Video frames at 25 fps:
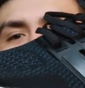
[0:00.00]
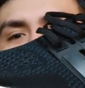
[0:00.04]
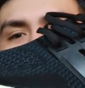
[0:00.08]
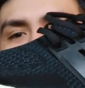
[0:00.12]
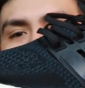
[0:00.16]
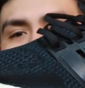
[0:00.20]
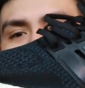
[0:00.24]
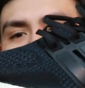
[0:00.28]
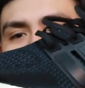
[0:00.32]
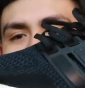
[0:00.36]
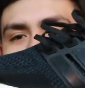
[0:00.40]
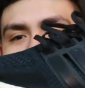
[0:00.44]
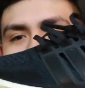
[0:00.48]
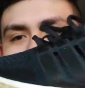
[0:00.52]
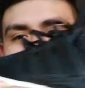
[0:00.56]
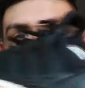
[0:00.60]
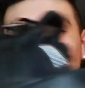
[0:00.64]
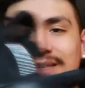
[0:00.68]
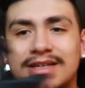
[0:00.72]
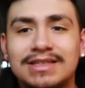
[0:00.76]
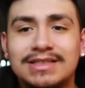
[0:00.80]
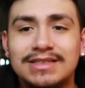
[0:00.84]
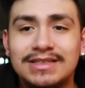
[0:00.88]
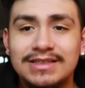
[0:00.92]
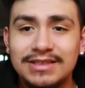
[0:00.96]
and my family
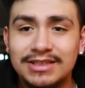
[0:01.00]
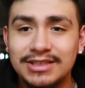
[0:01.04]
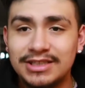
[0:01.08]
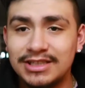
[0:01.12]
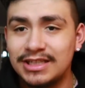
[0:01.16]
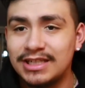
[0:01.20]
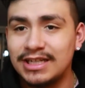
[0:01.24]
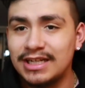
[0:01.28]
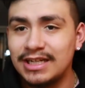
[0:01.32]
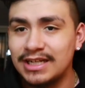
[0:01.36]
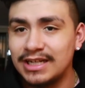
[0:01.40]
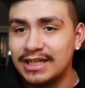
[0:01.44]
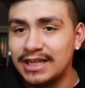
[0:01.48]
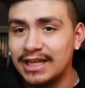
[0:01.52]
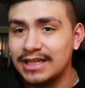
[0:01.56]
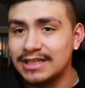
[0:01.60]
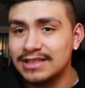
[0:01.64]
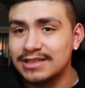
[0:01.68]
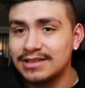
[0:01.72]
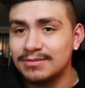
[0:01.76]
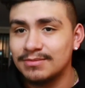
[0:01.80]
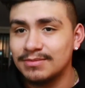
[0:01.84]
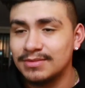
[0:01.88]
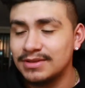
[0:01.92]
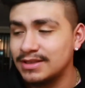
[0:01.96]
because she needed to get
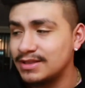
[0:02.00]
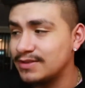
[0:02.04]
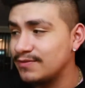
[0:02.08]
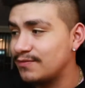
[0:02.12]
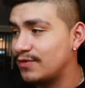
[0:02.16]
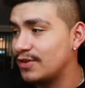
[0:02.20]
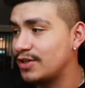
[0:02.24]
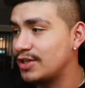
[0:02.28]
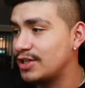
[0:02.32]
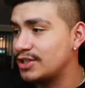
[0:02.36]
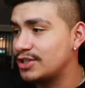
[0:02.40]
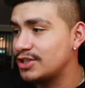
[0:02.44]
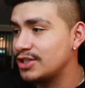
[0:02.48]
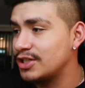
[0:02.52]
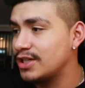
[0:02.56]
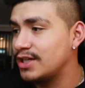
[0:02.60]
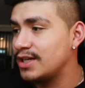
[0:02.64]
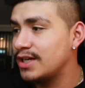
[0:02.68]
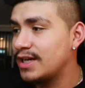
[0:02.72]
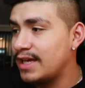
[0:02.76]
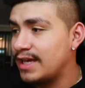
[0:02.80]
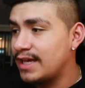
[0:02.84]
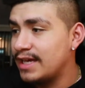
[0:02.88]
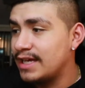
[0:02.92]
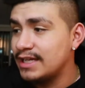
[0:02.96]
some furniture.